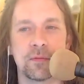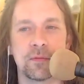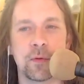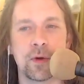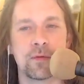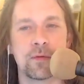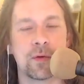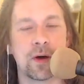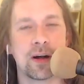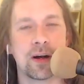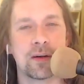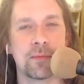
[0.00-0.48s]

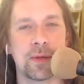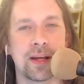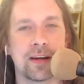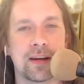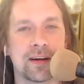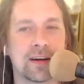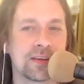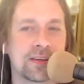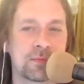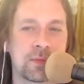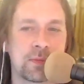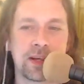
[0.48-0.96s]
we've all made
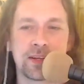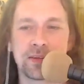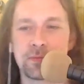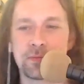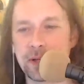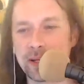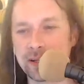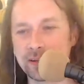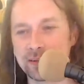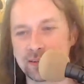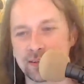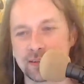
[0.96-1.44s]
our
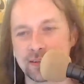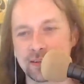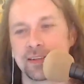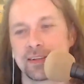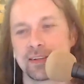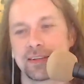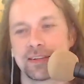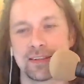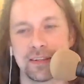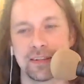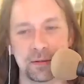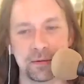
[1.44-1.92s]
spacemans,
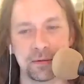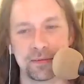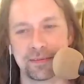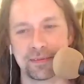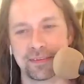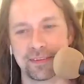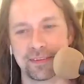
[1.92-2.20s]
so